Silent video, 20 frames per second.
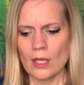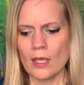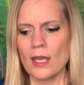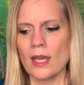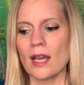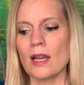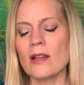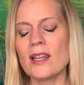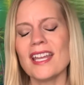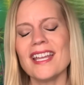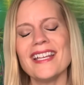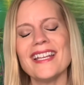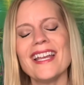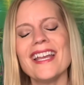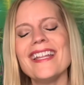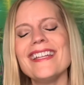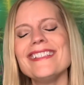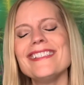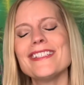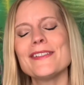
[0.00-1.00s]
Okay,
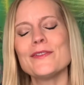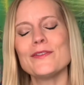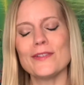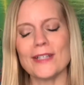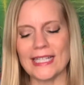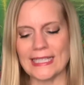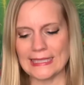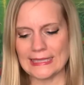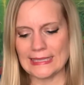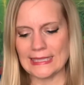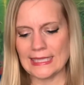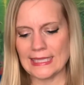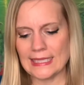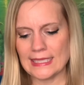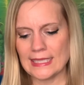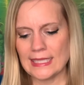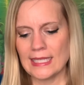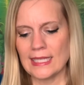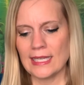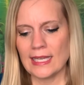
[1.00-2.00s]
and finally,
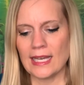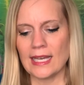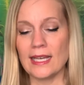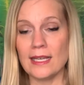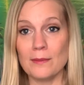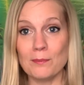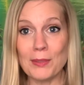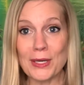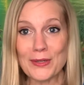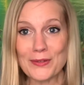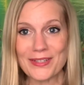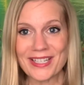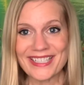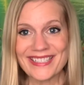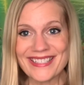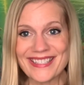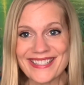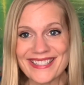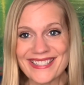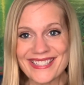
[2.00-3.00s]
bonus.
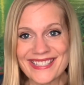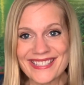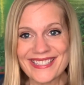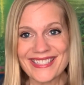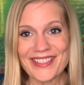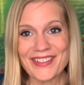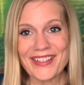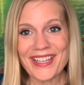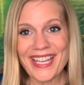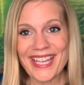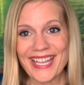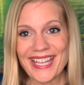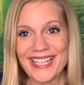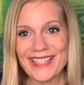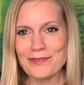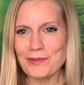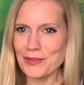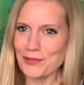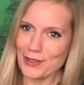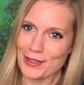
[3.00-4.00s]
Okay,
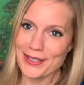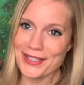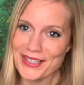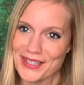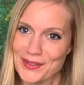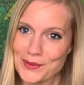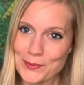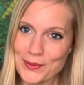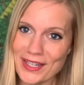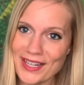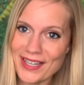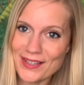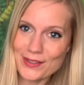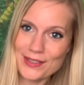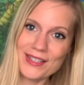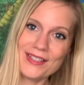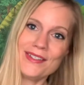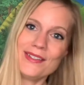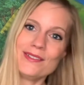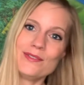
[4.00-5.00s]
we're at
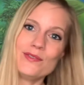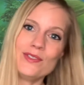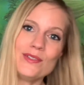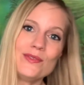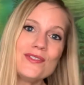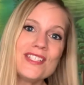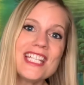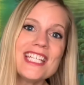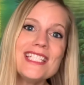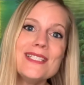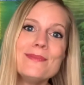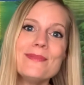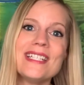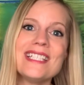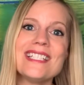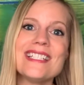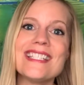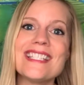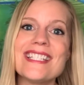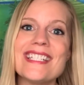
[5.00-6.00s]
15
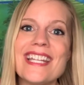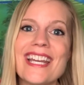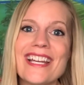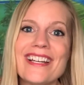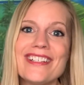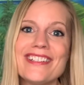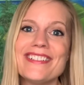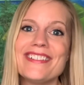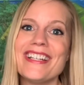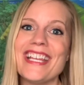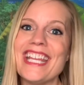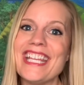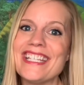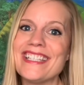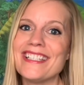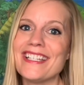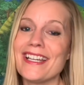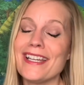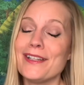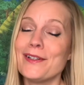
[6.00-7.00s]
minutes now, and
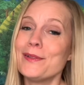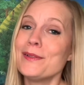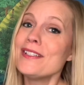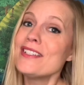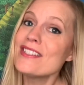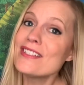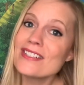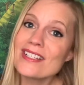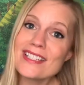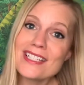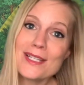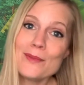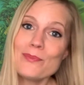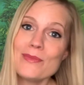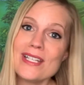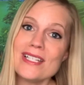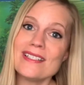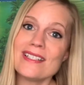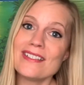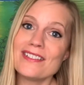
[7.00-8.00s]
I always try to keep
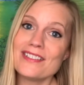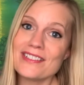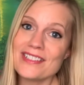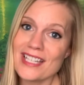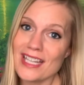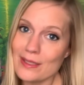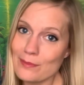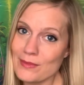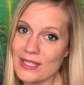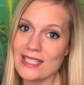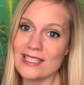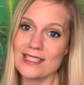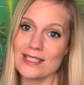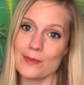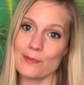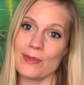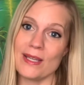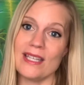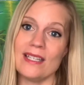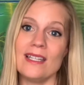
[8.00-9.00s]
these under 10 minutes,
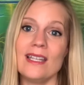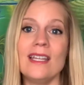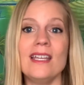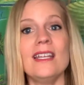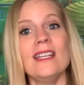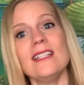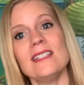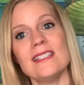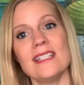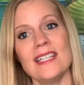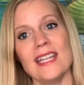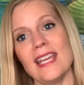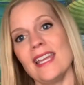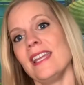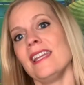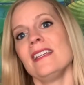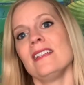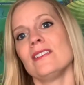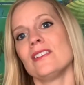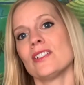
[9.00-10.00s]
but today
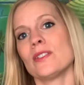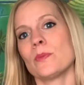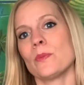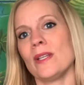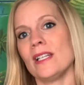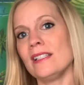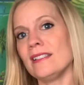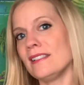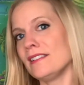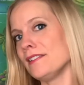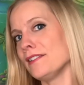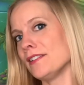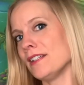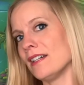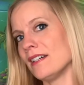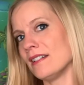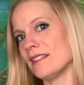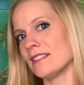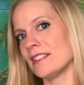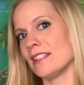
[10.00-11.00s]
it just went a little
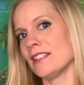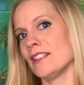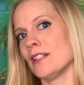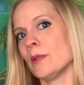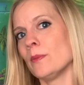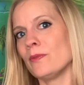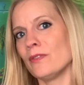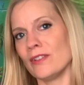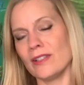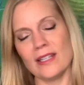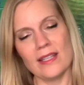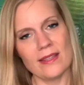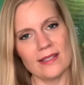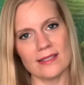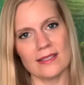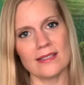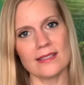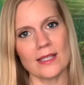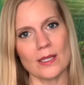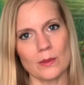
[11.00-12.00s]
longer. Hopefully this
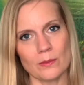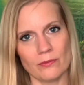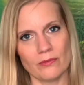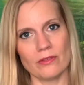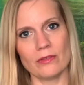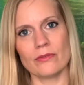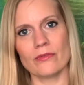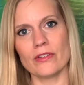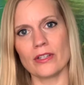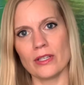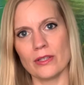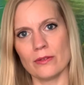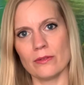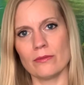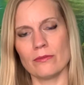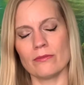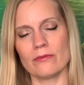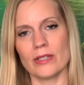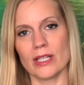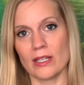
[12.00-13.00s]
is helpful for you
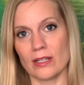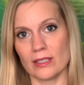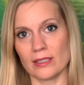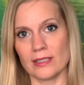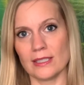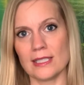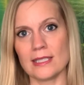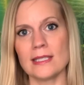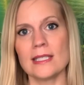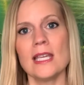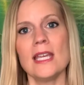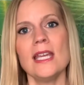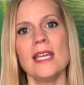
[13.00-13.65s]
regardless.